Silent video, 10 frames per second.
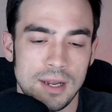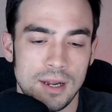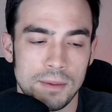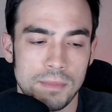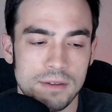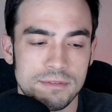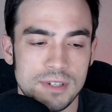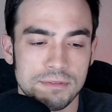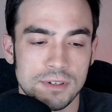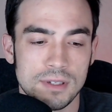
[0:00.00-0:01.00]
Um, I've
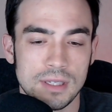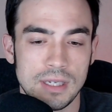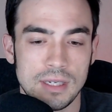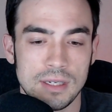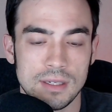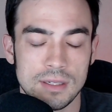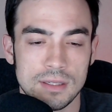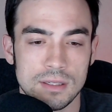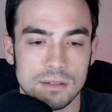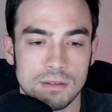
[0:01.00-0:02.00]
definitely
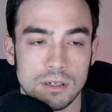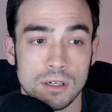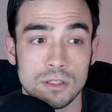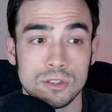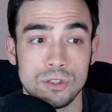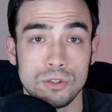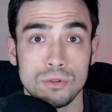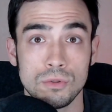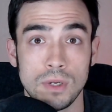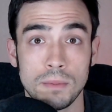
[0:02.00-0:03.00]
learned
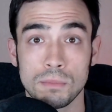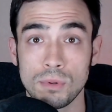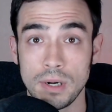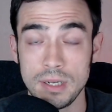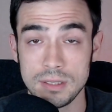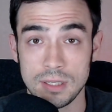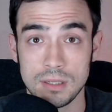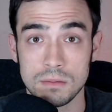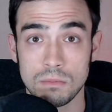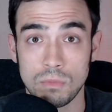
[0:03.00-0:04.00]
to embrace
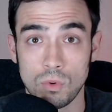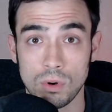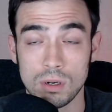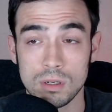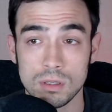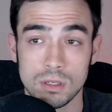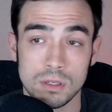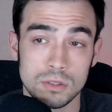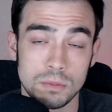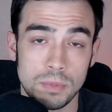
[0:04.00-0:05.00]
it more and
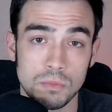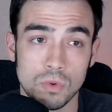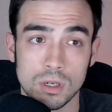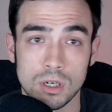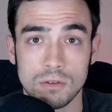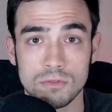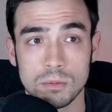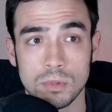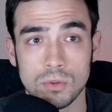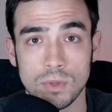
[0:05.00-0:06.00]
learn to be more
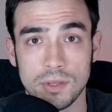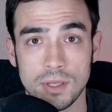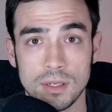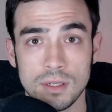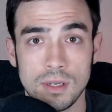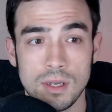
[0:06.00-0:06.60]
comfortable with it